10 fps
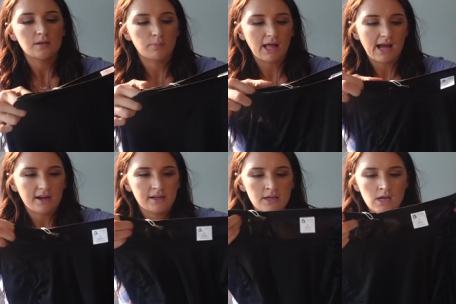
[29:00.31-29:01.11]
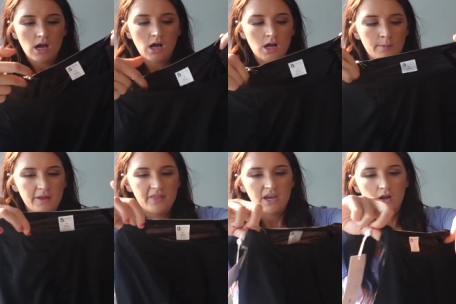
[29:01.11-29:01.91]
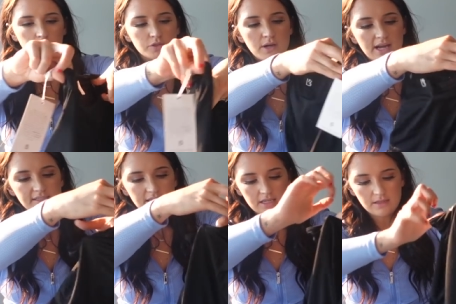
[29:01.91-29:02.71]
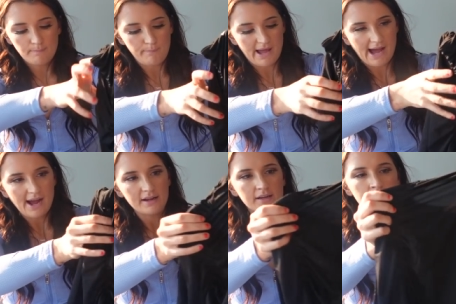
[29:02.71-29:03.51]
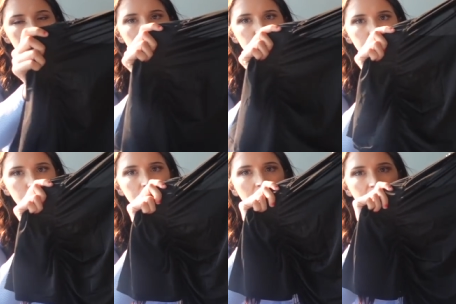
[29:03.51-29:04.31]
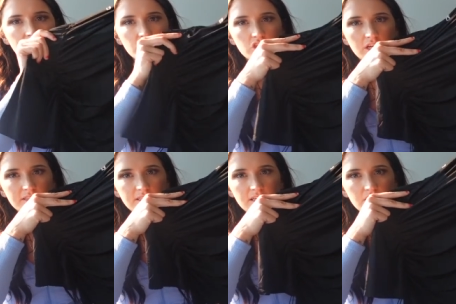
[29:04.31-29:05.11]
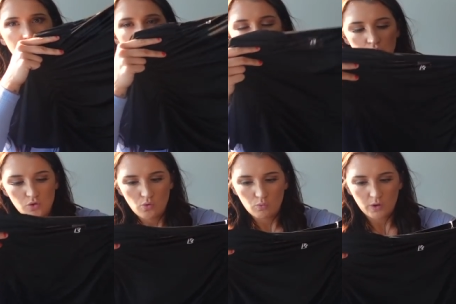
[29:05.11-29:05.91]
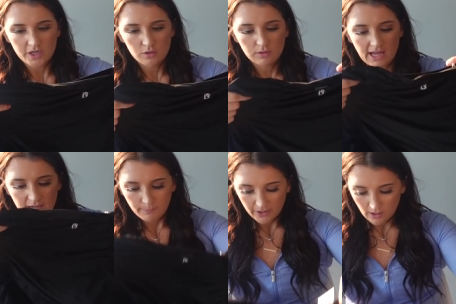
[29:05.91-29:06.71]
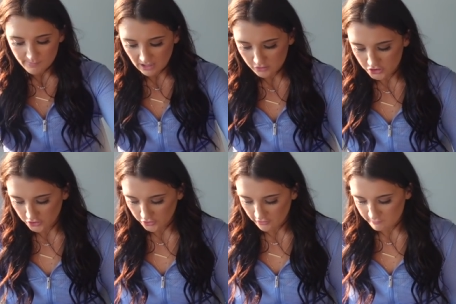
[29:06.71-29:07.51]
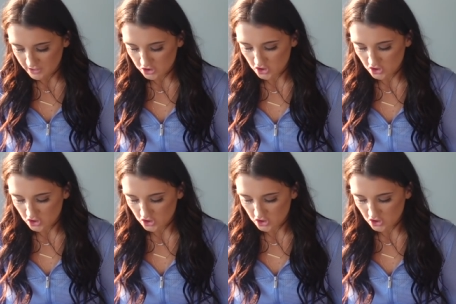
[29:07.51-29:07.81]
in the black. And then it also has it in the back, so you can kind of adjust it to what you like. But I mean, I'll show you of me